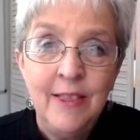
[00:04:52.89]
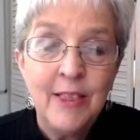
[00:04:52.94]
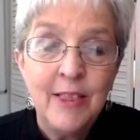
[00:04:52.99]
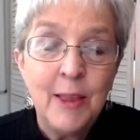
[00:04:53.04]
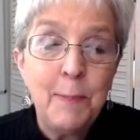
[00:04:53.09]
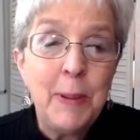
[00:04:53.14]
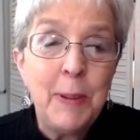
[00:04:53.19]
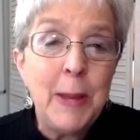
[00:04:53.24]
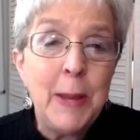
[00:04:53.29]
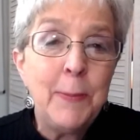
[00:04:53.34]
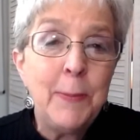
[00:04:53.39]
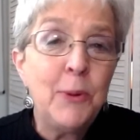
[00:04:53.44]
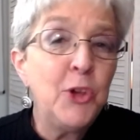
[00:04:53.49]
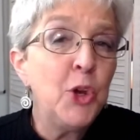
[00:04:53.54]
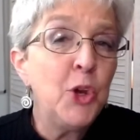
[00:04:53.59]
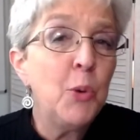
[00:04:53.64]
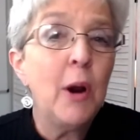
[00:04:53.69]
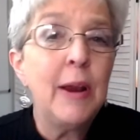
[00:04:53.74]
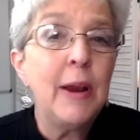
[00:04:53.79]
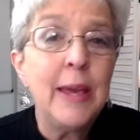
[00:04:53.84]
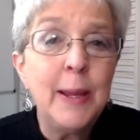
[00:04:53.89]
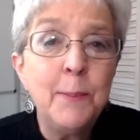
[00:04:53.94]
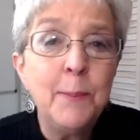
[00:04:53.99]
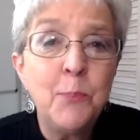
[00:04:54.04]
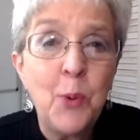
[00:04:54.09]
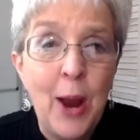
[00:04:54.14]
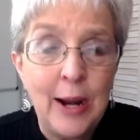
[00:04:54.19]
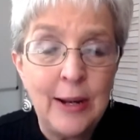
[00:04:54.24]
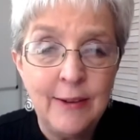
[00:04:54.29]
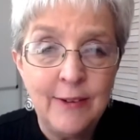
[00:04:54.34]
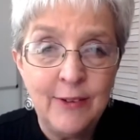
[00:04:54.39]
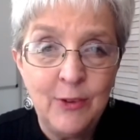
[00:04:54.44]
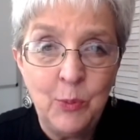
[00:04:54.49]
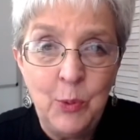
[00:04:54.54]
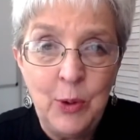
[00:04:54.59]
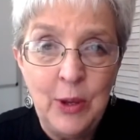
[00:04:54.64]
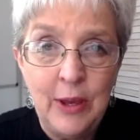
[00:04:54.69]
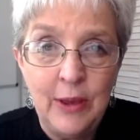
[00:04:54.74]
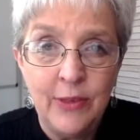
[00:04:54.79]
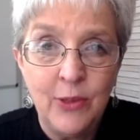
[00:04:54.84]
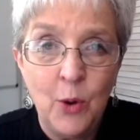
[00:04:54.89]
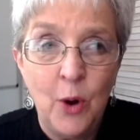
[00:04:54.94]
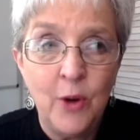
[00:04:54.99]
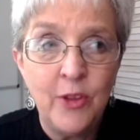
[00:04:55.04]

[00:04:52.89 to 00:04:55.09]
the people you are in practice with,